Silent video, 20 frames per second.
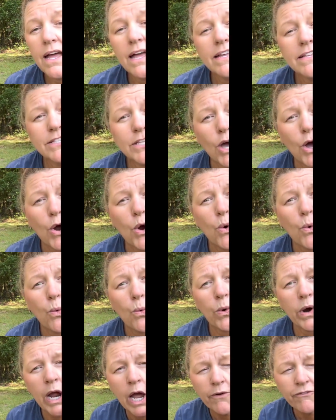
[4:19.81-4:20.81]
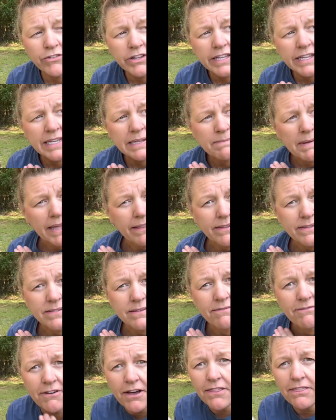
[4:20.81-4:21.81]
So we hopefully can make this
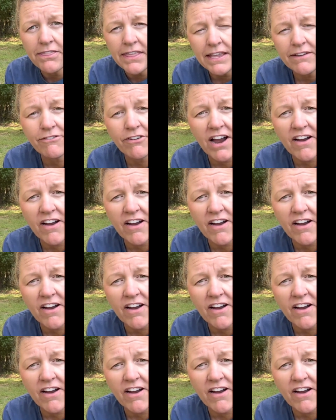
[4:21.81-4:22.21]
a fun thing for